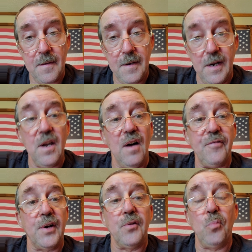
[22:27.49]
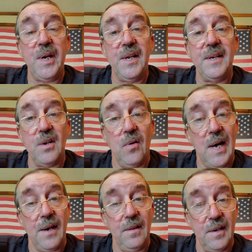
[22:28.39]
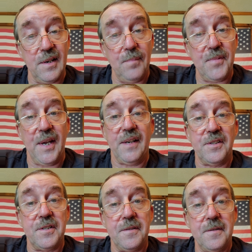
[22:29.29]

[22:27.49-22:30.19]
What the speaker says: And they all figured we didn't know how to look up things.